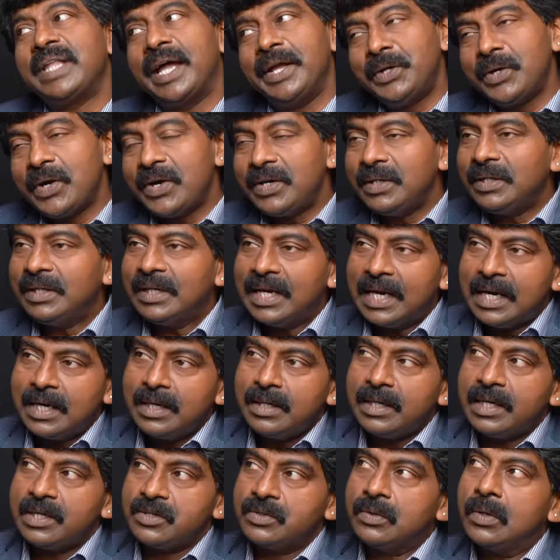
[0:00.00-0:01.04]
Thyroid
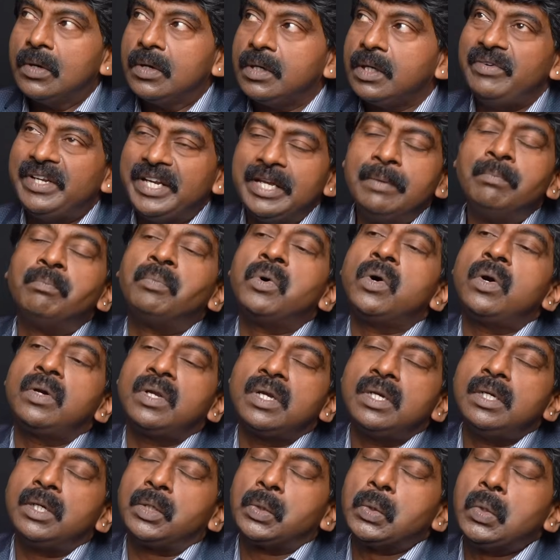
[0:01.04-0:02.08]
gland has got very
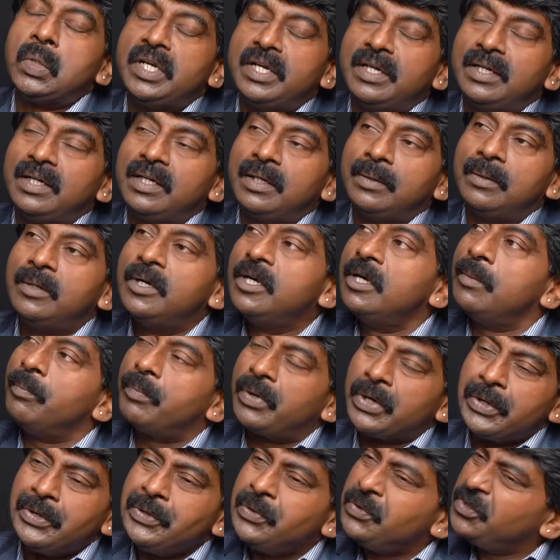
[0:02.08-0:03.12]
important role in
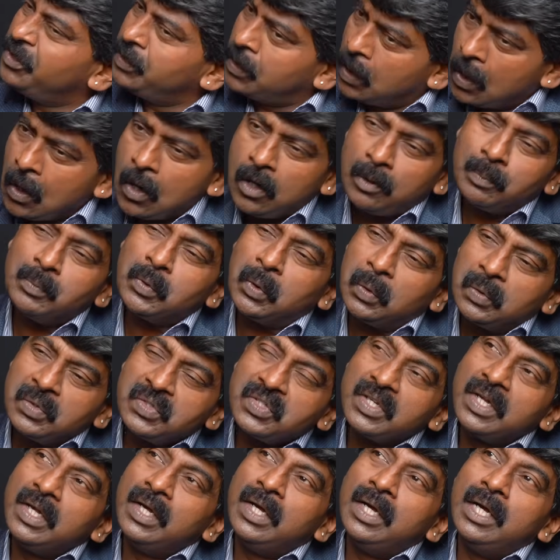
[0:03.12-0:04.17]
producing
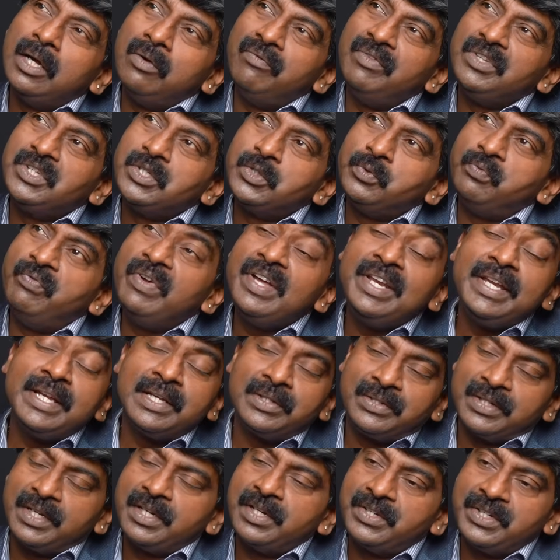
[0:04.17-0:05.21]
hormones, which is very
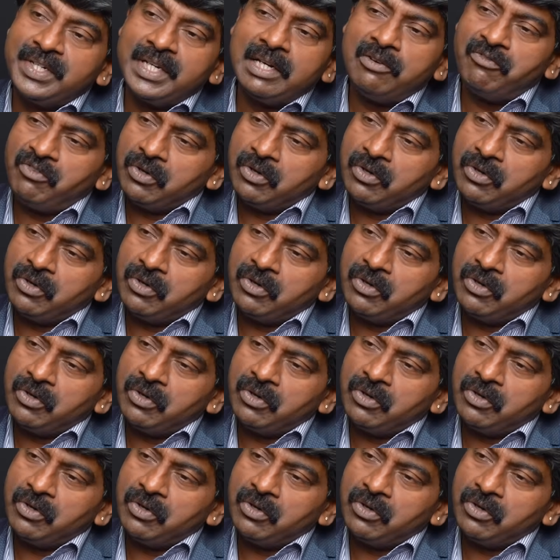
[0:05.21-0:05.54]
essential